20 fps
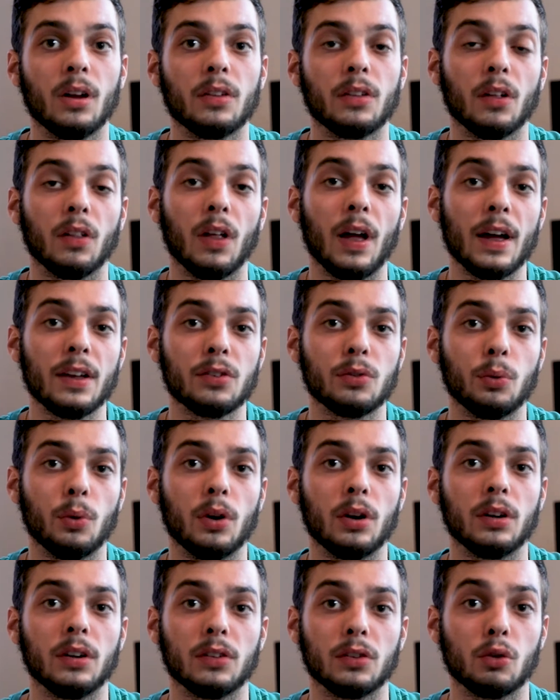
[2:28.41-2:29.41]
The last
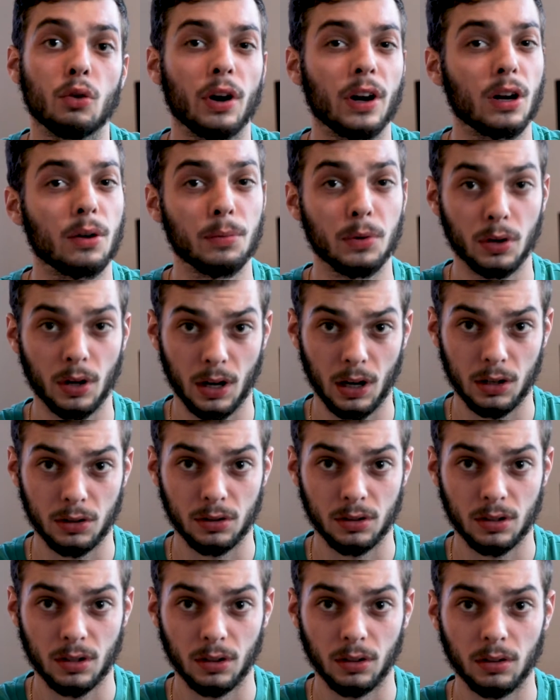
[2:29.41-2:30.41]
one is great
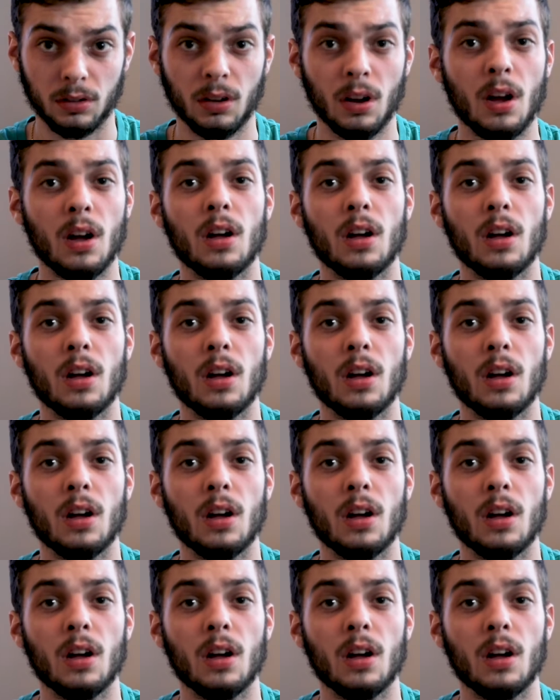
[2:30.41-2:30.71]
communication skills.